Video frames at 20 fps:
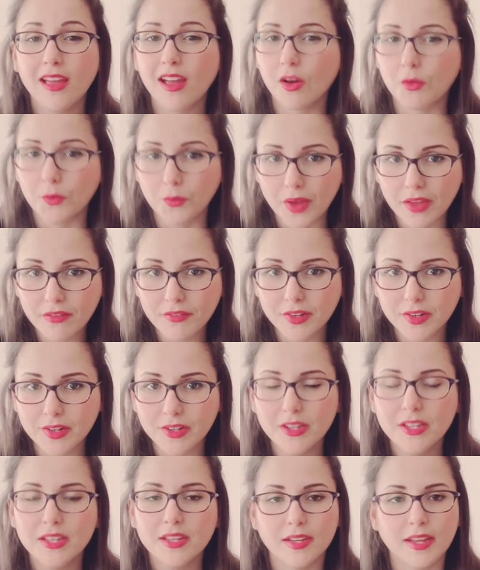
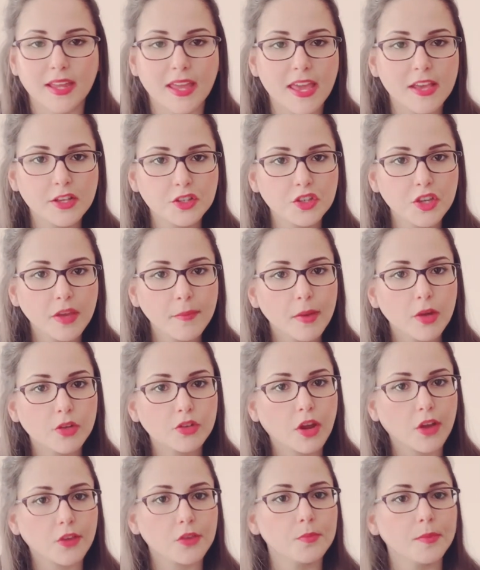However, the
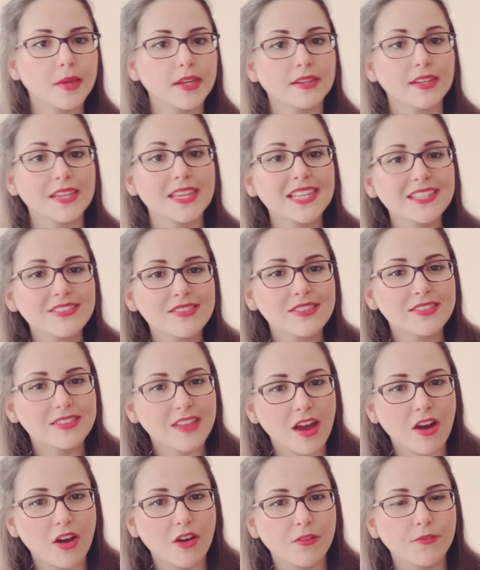HTML document
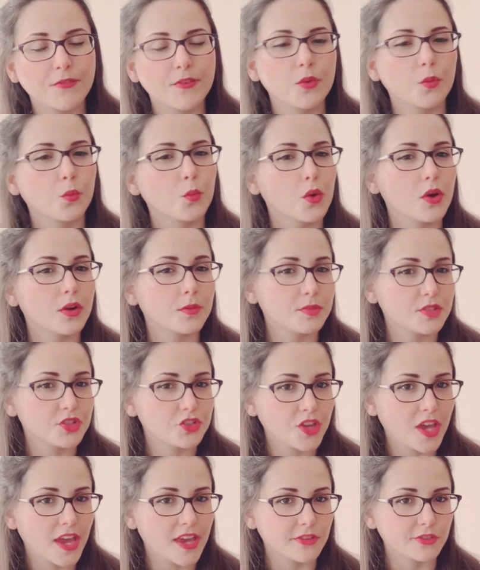itself won't be
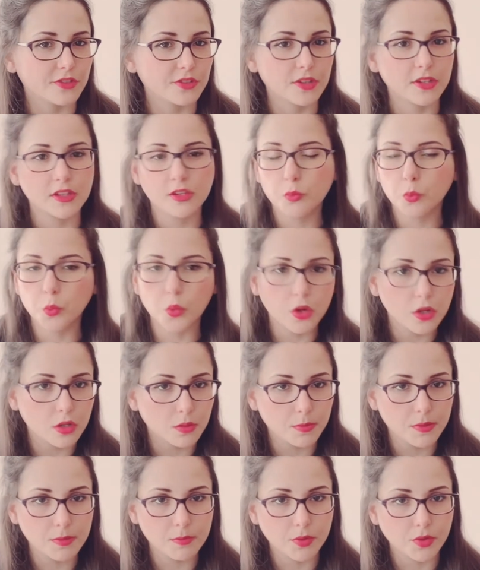changed, it
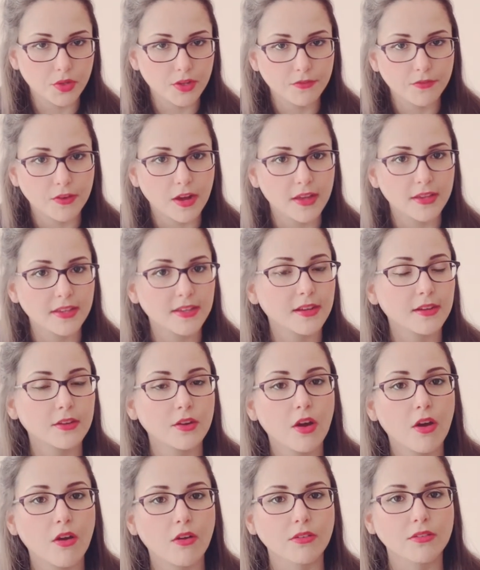won't be modified
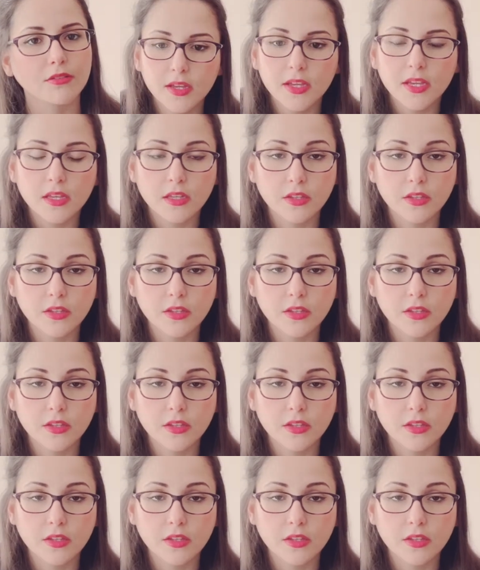at all.